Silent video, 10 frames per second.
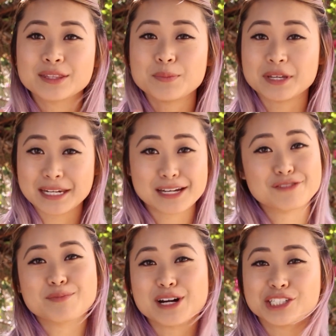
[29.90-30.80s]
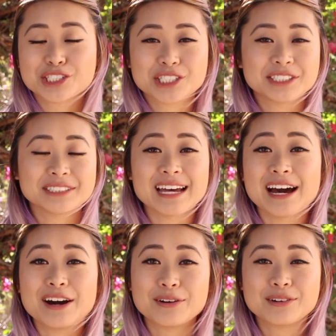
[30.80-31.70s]
the beginning of March till
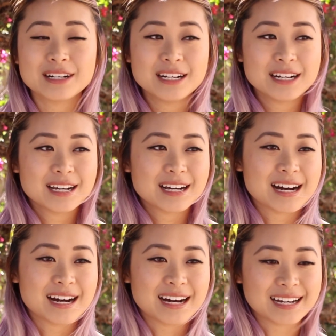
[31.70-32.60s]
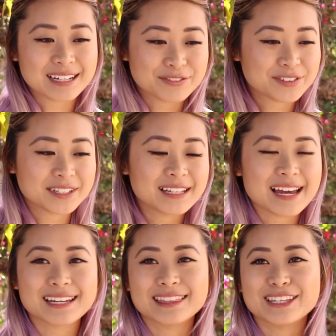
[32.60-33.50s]
now. I feel
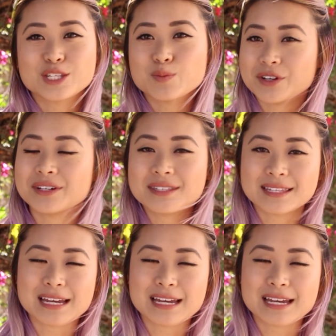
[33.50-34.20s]
like the experience in